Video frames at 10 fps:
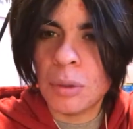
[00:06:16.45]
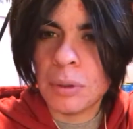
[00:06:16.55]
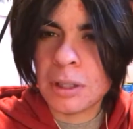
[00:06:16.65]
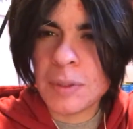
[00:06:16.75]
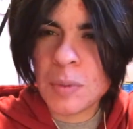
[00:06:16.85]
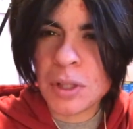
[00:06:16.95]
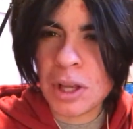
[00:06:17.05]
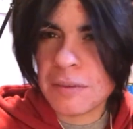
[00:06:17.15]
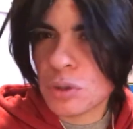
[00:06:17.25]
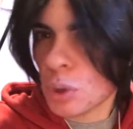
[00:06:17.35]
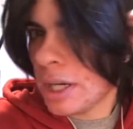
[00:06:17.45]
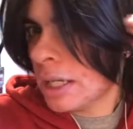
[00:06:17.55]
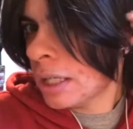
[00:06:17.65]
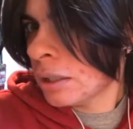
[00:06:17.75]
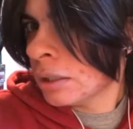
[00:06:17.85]
We're going to be doing a lot of
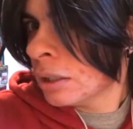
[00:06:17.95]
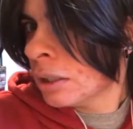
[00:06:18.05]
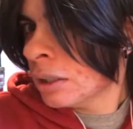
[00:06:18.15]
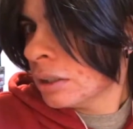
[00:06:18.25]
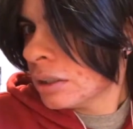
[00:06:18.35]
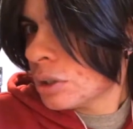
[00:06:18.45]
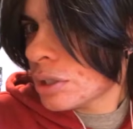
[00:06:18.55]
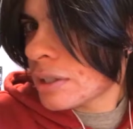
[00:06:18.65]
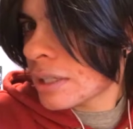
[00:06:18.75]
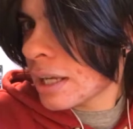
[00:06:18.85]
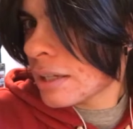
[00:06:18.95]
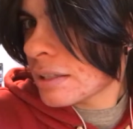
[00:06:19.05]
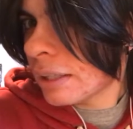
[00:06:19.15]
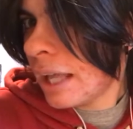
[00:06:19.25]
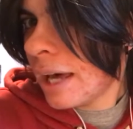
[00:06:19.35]
straightening just to get it
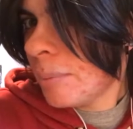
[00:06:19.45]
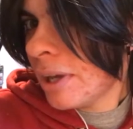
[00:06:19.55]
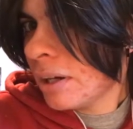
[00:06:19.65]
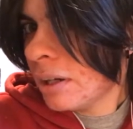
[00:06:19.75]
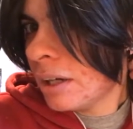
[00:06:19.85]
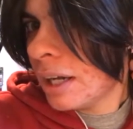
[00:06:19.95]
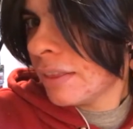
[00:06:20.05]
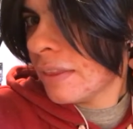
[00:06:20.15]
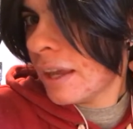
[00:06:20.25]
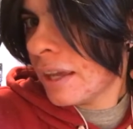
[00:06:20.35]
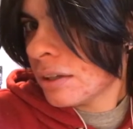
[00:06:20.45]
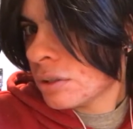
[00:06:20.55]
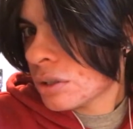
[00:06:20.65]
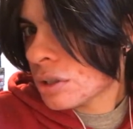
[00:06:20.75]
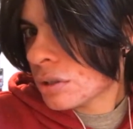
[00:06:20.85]
to lie better, and
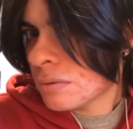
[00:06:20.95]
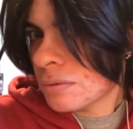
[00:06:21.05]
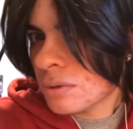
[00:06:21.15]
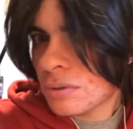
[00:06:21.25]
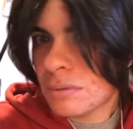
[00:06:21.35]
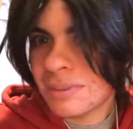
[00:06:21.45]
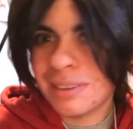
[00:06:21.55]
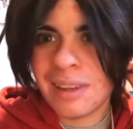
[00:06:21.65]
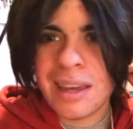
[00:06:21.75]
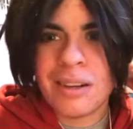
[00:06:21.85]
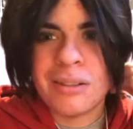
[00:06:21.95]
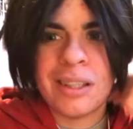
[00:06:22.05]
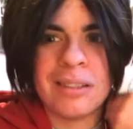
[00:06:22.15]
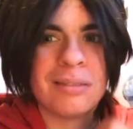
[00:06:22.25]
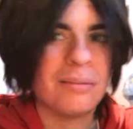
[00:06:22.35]
then
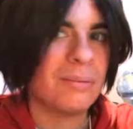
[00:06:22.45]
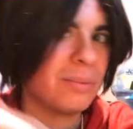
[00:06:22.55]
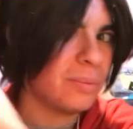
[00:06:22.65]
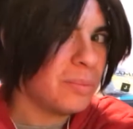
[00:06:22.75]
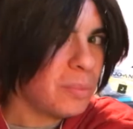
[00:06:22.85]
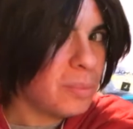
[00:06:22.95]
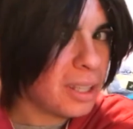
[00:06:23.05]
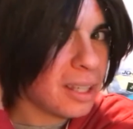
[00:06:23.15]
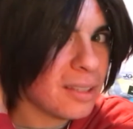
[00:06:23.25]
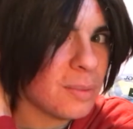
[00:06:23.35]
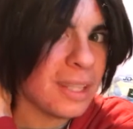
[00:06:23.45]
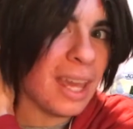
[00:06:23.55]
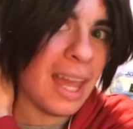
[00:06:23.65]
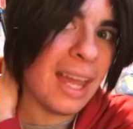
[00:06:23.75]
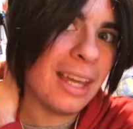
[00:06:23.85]
layering because we
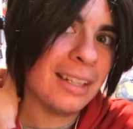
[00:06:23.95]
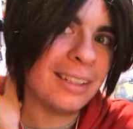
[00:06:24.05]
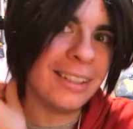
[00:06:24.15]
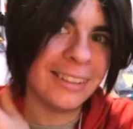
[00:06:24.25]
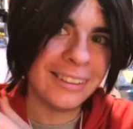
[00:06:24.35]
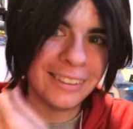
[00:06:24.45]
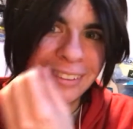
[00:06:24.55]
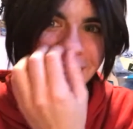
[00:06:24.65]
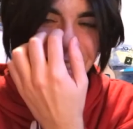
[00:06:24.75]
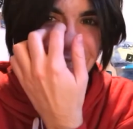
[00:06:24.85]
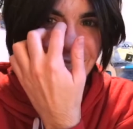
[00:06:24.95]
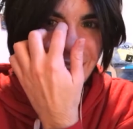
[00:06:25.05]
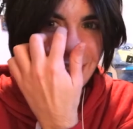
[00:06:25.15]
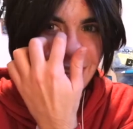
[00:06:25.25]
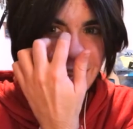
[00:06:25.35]
can,
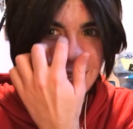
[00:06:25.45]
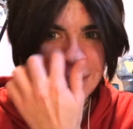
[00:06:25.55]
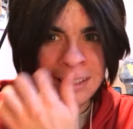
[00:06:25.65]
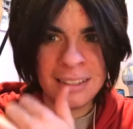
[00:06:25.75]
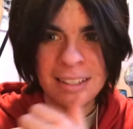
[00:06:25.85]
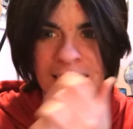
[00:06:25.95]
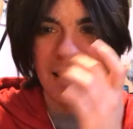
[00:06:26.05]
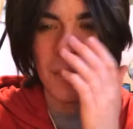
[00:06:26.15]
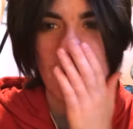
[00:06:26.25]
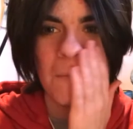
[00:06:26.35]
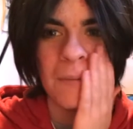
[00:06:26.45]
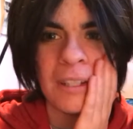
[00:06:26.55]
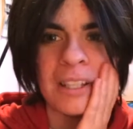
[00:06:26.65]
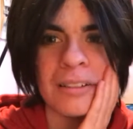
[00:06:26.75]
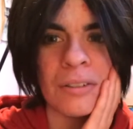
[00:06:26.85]
and then
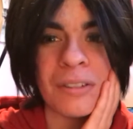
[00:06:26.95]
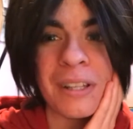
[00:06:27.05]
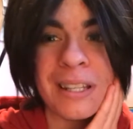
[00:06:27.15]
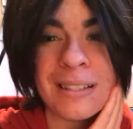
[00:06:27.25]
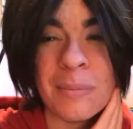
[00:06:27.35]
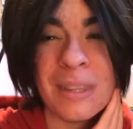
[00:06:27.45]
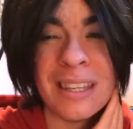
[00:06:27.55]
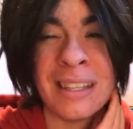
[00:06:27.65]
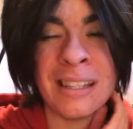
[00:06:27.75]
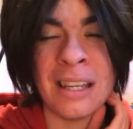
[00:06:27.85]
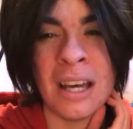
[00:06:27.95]
hopefully it'll look like something.